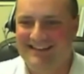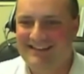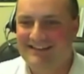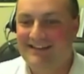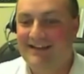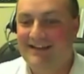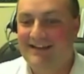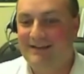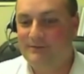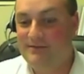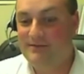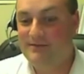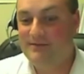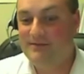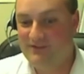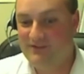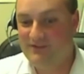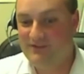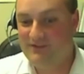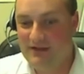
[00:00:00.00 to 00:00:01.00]
Like the
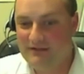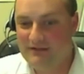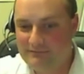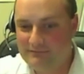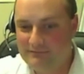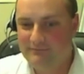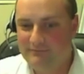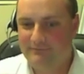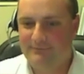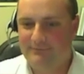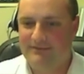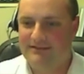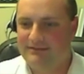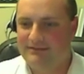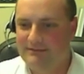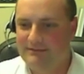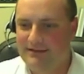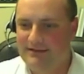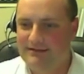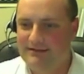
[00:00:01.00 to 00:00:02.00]
sun, but
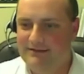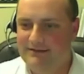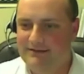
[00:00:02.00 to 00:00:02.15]
it.